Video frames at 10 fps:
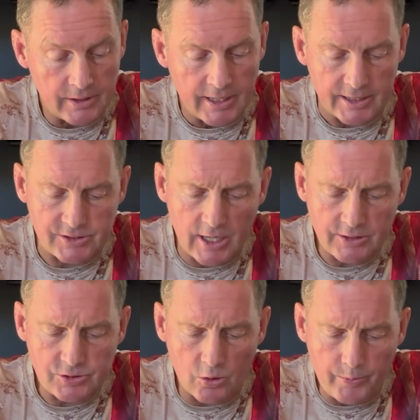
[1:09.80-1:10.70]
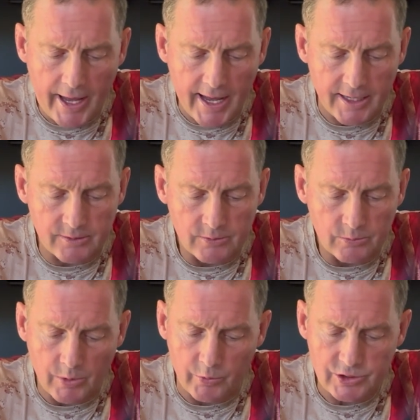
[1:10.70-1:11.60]
It's not so bad,
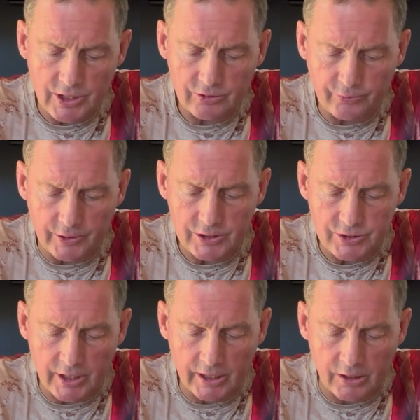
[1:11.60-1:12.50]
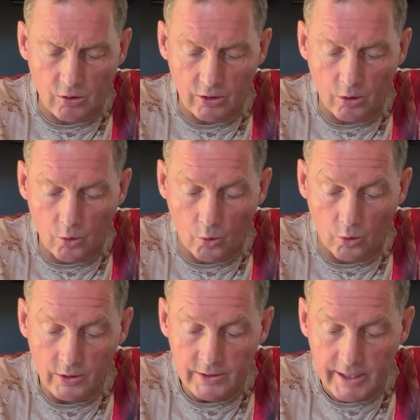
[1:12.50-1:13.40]
but we just finished digging our hole,